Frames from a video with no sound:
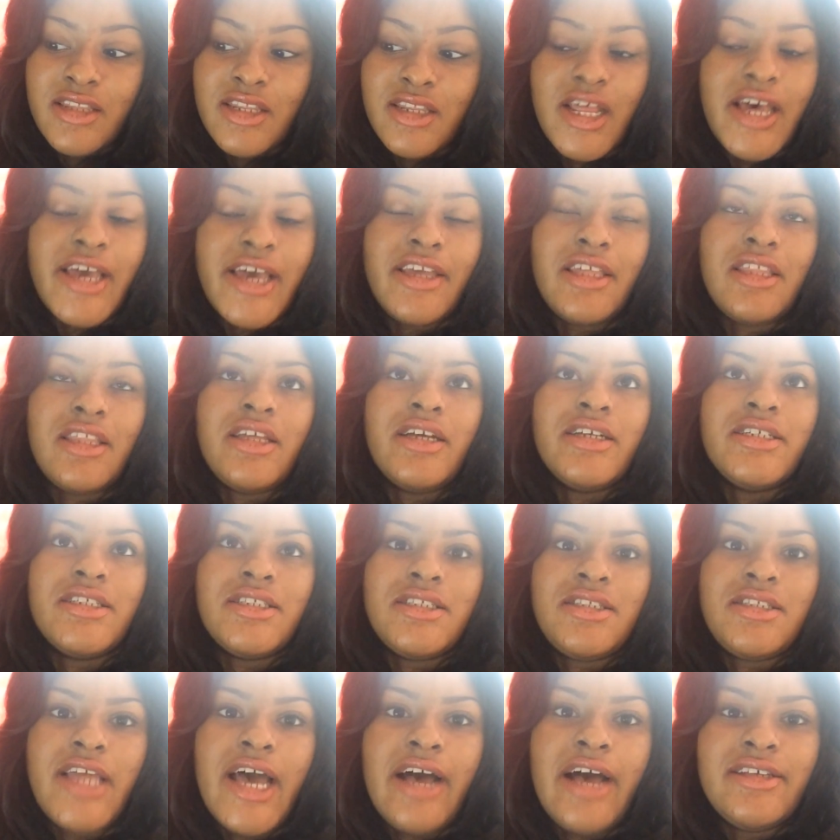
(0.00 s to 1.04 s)
Like, there's
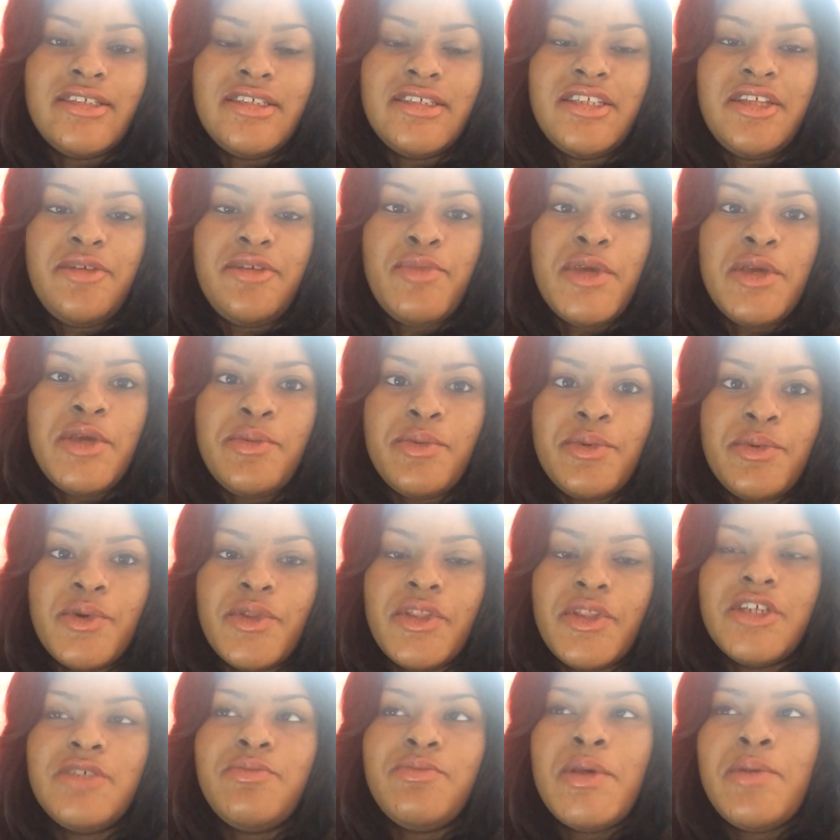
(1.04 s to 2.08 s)
thousands of people.
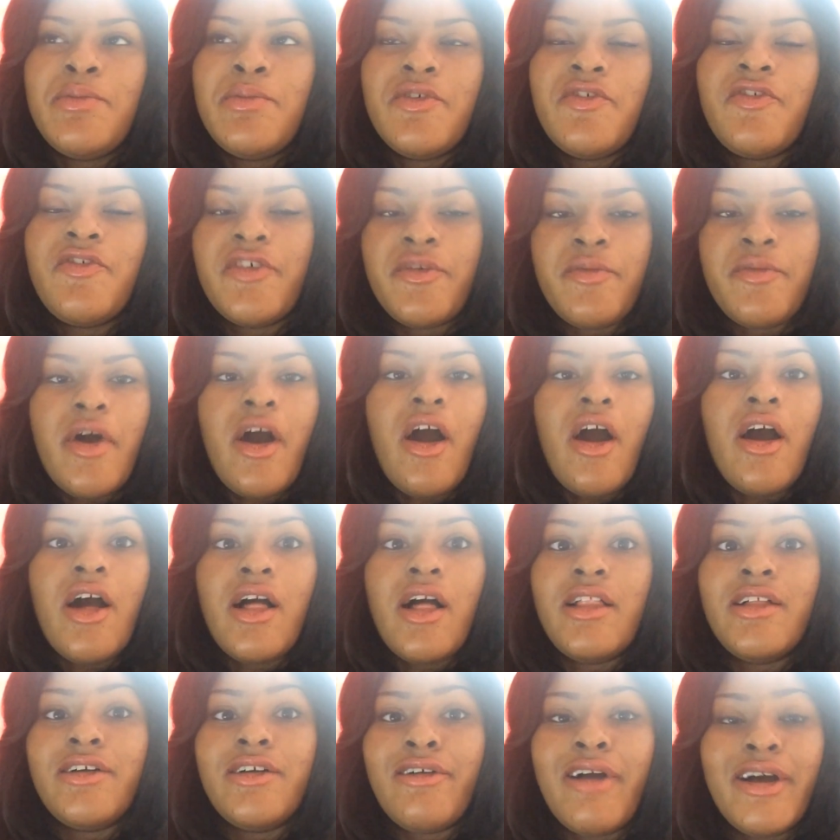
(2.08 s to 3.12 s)
There's people from
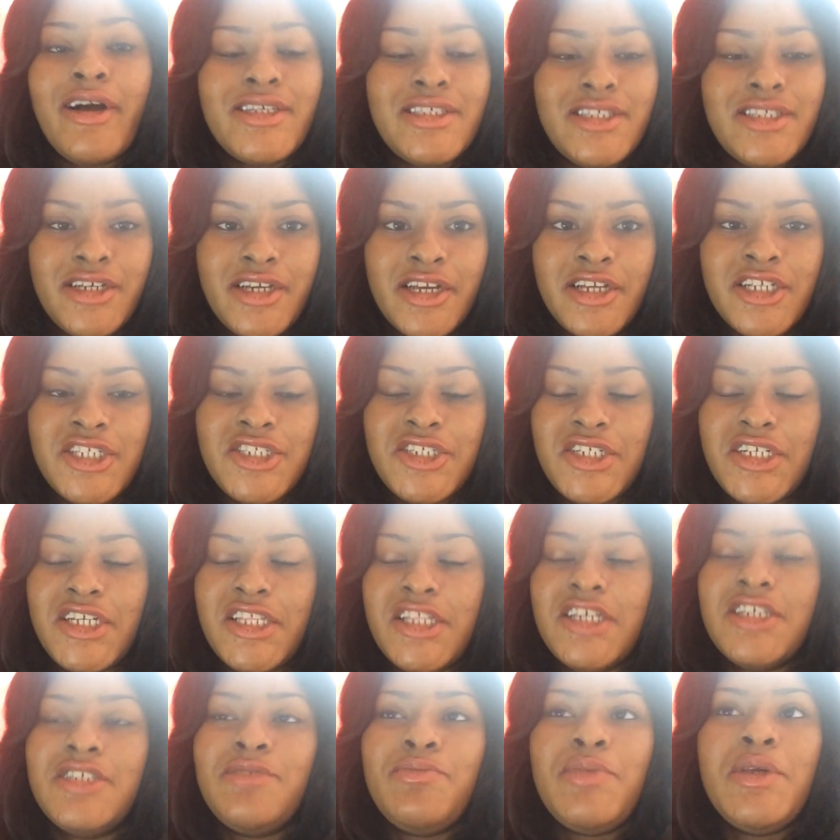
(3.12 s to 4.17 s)
all across the country.
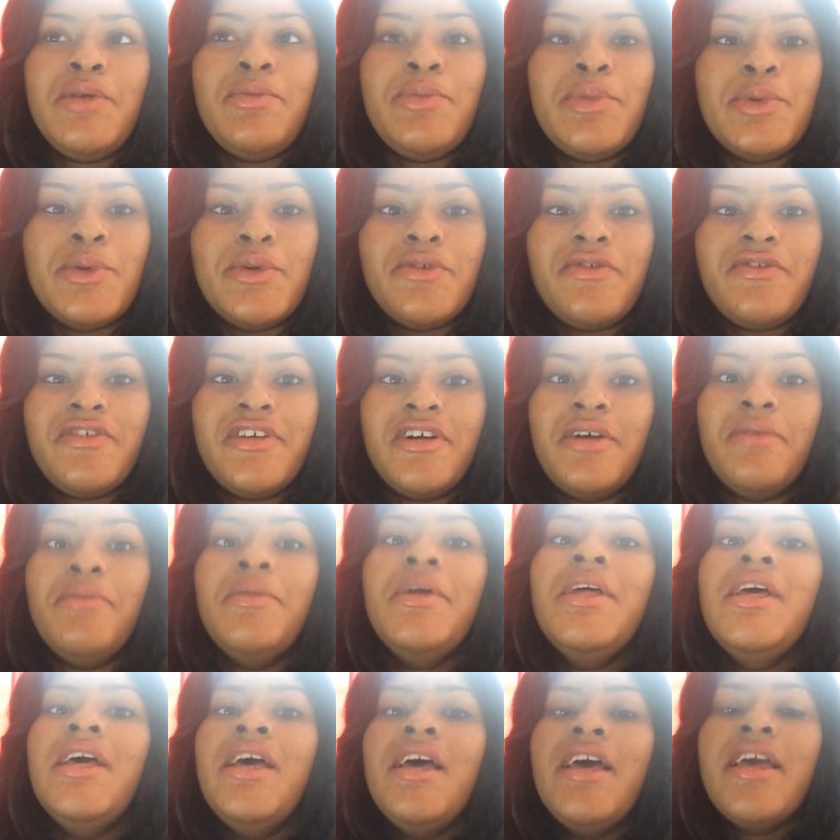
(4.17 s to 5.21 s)
There's people from
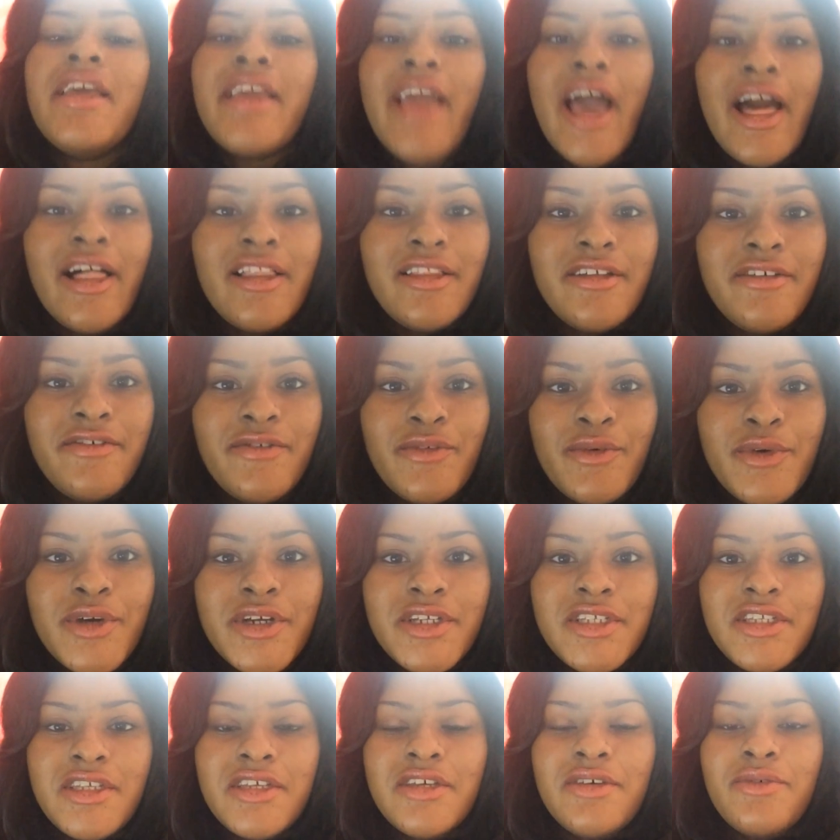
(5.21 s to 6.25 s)

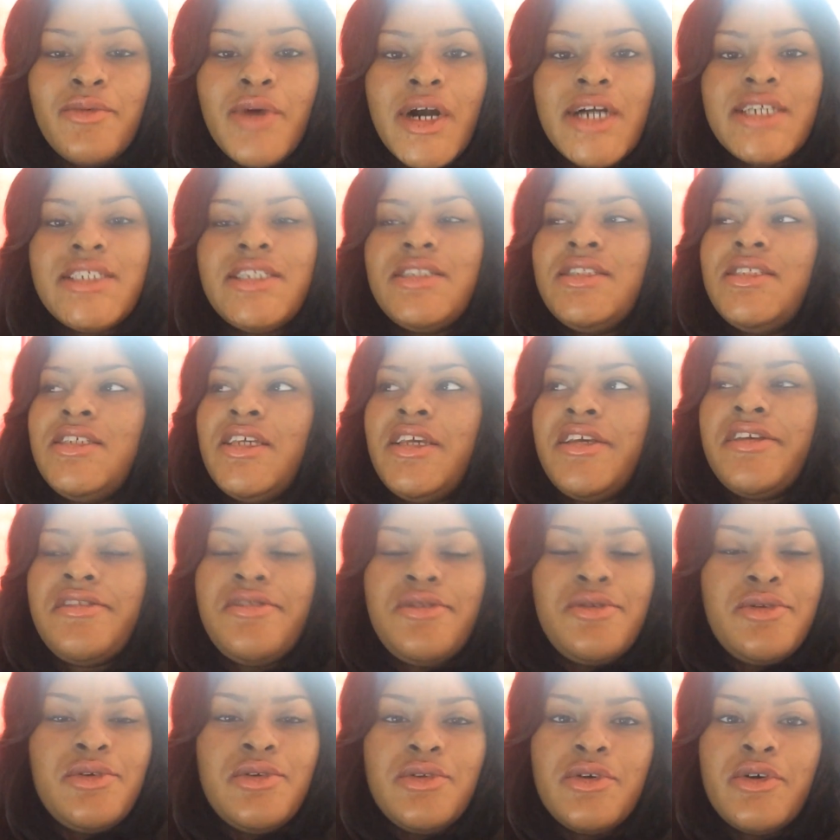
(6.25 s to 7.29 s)
California, Washington,
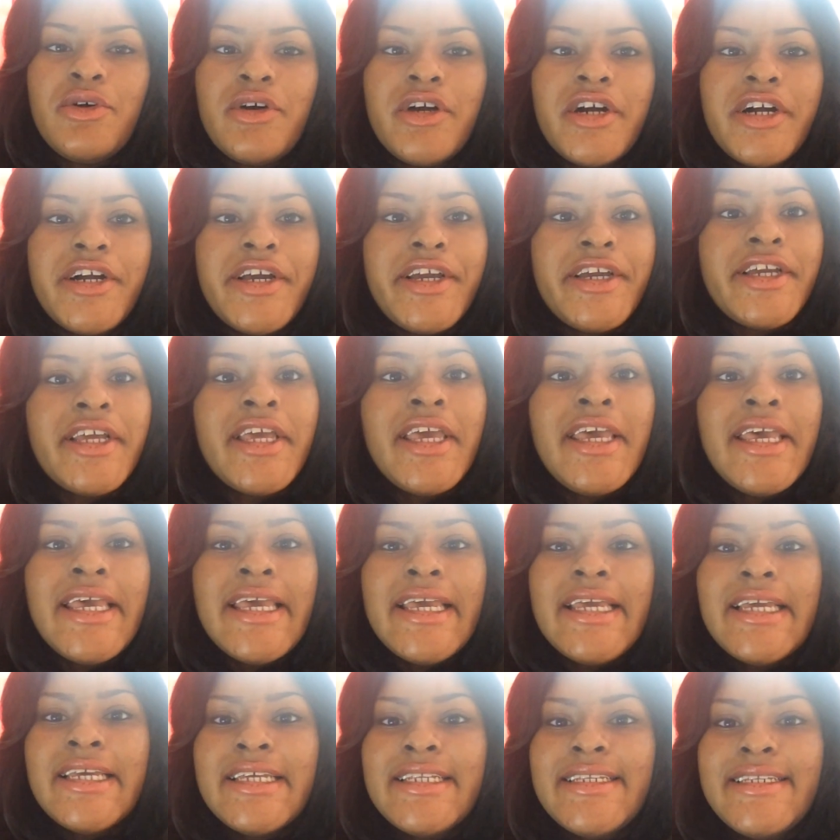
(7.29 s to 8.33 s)
New York,
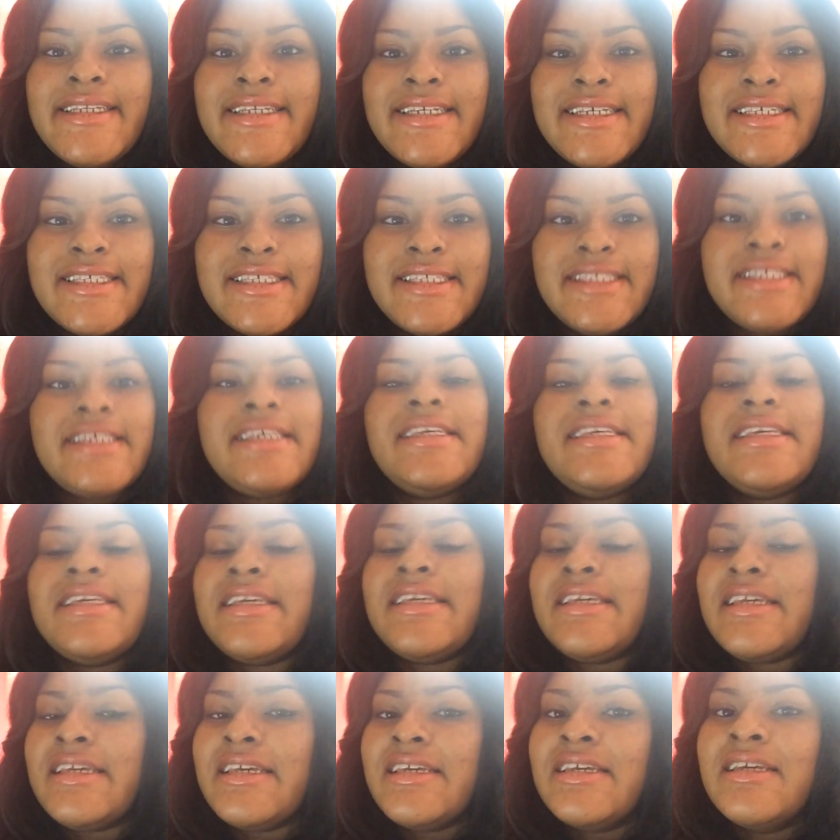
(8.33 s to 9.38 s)

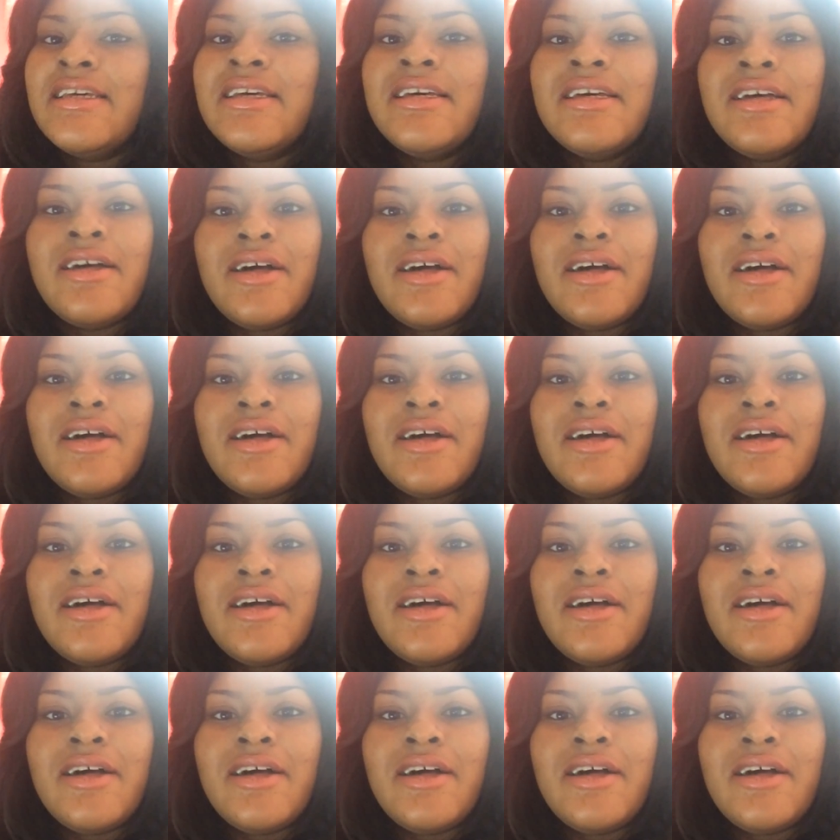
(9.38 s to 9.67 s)
DC,